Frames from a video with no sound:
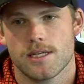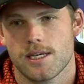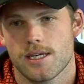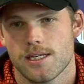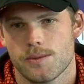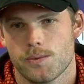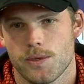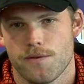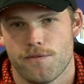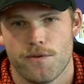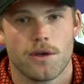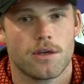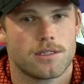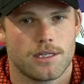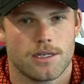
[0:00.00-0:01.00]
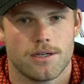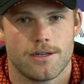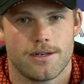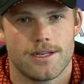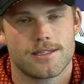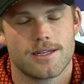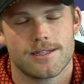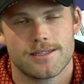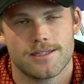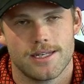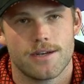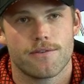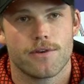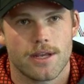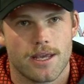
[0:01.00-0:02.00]
I guess we're focusing on, as I said,
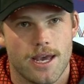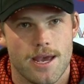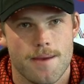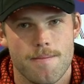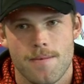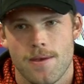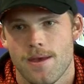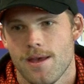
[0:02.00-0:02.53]
every game.